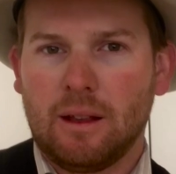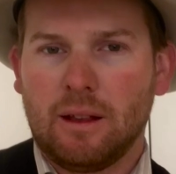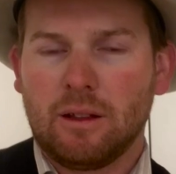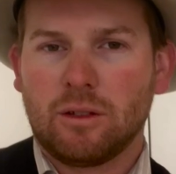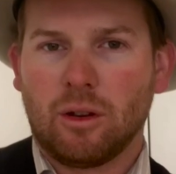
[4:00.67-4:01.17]

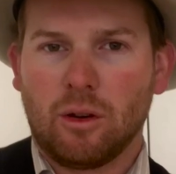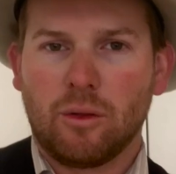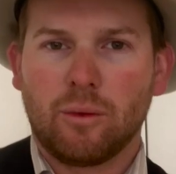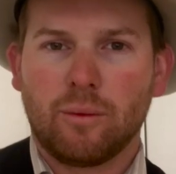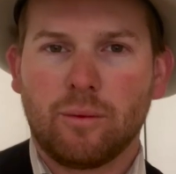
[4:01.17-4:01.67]

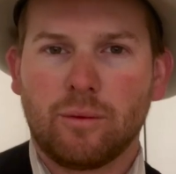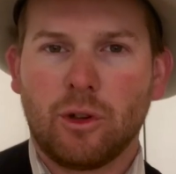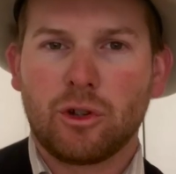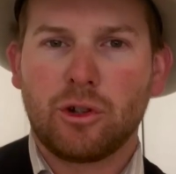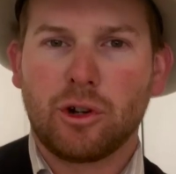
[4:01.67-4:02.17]
So
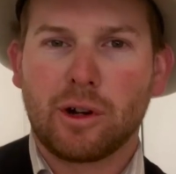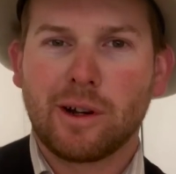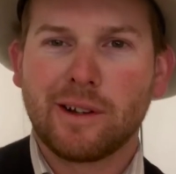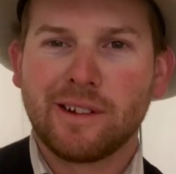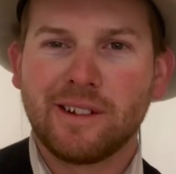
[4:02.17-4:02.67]
those are
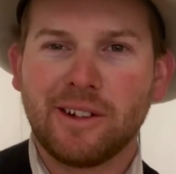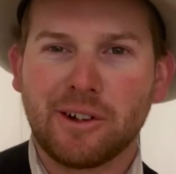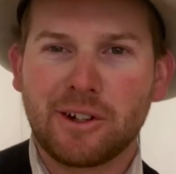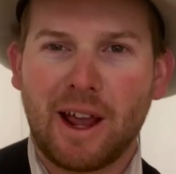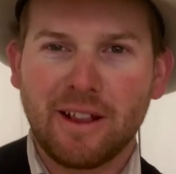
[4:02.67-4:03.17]
your
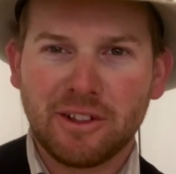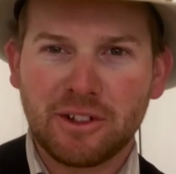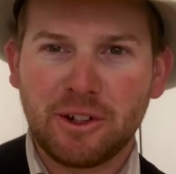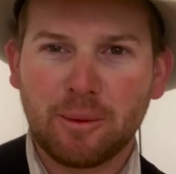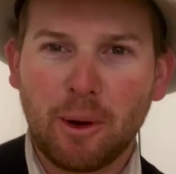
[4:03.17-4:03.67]
challenge
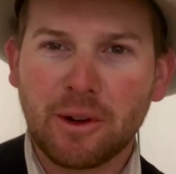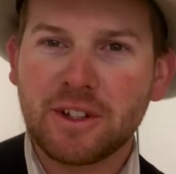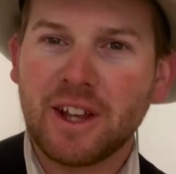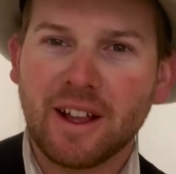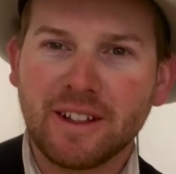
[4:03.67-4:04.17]
and your bonus
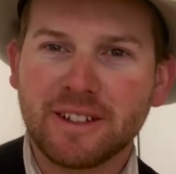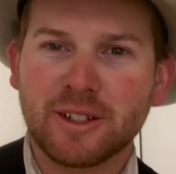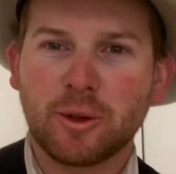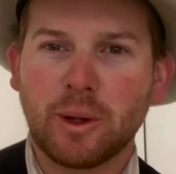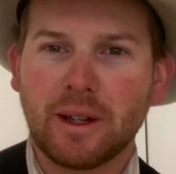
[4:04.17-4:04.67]
challenge
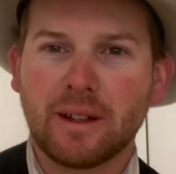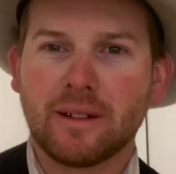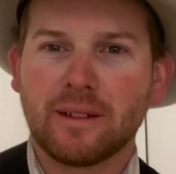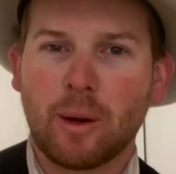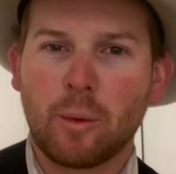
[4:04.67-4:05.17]
this week.
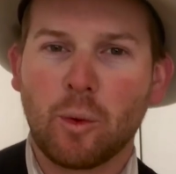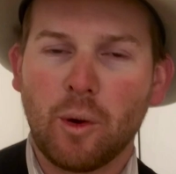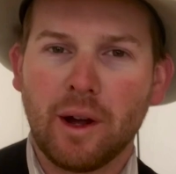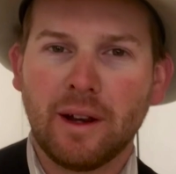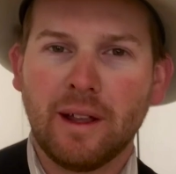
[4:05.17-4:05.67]
Number
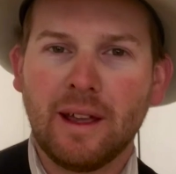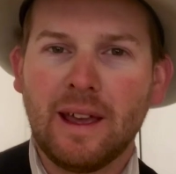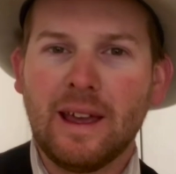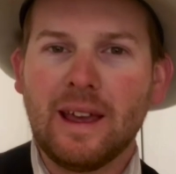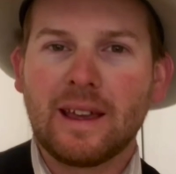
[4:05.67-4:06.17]
1,
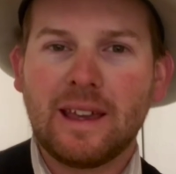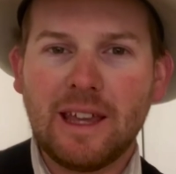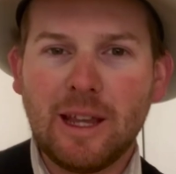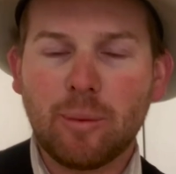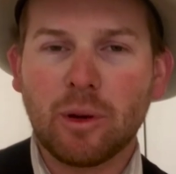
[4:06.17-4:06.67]

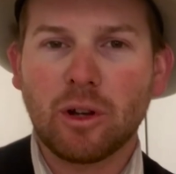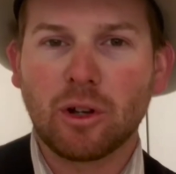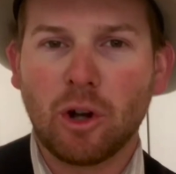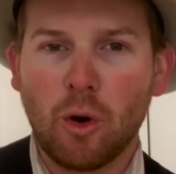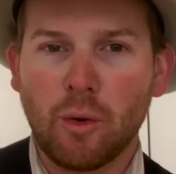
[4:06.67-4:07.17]
keep
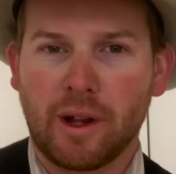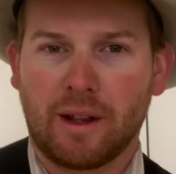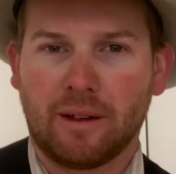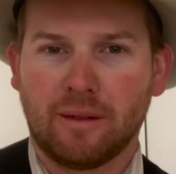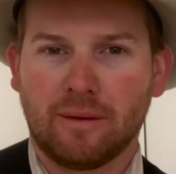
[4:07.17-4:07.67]

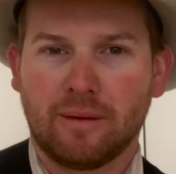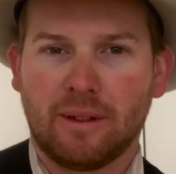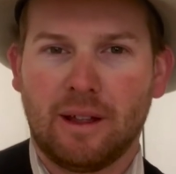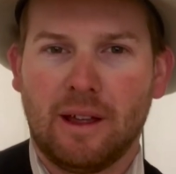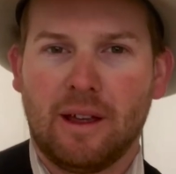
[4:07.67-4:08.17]
going.
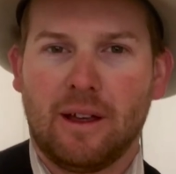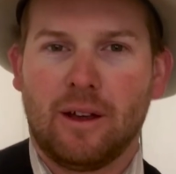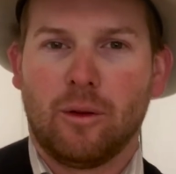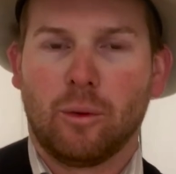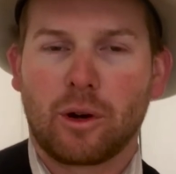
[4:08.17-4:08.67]

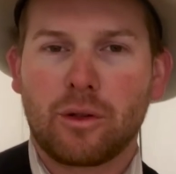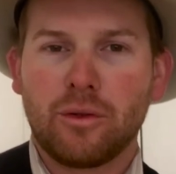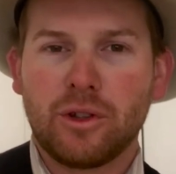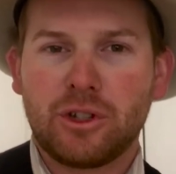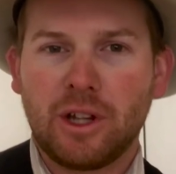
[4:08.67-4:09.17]
Work through
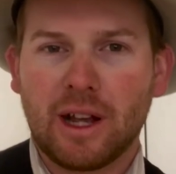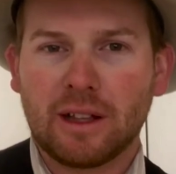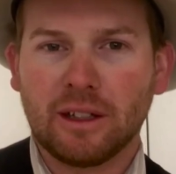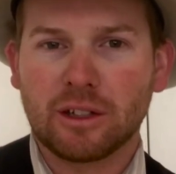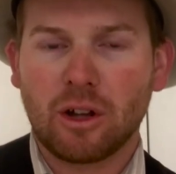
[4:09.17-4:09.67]
this
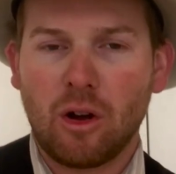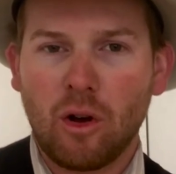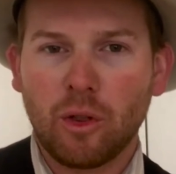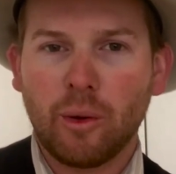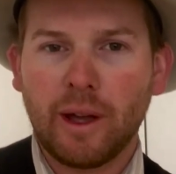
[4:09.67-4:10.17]
checklist
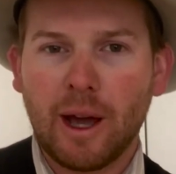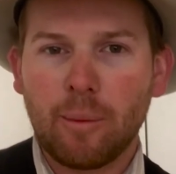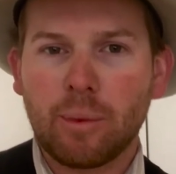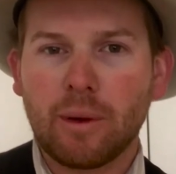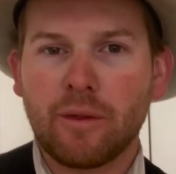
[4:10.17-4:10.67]
all the way
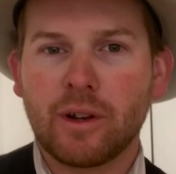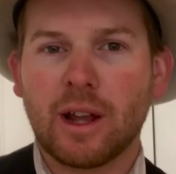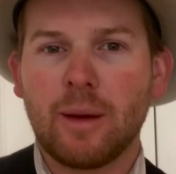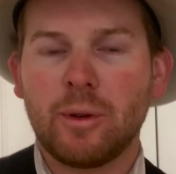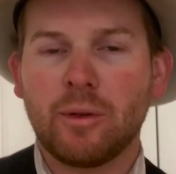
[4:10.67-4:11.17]
up every
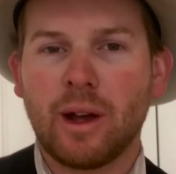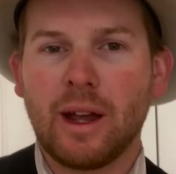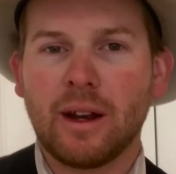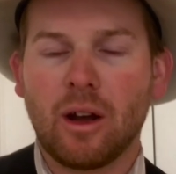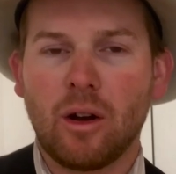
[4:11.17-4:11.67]
time you
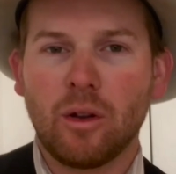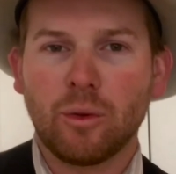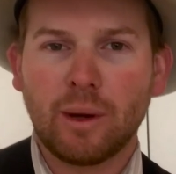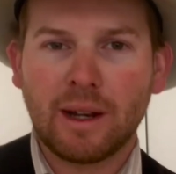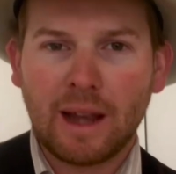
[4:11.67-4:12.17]
ride, all the
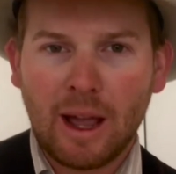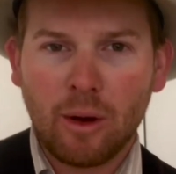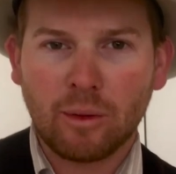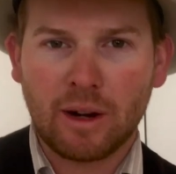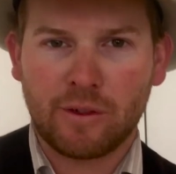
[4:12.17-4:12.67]
way
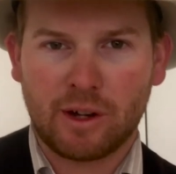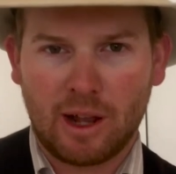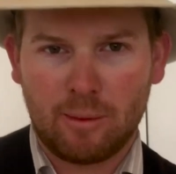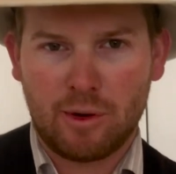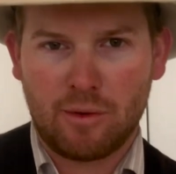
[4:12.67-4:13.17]
down every
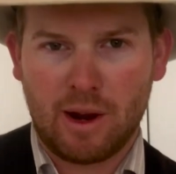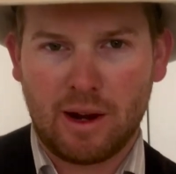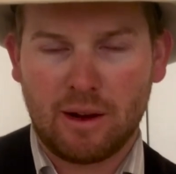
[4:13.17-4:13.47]
time you ride.